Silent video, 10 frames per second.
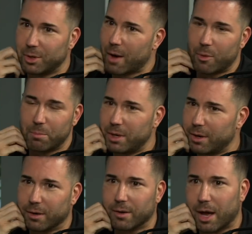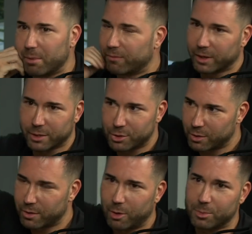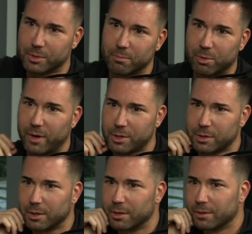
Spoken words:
I wouldn't be here. I'd be fucking shooting hoops professionally.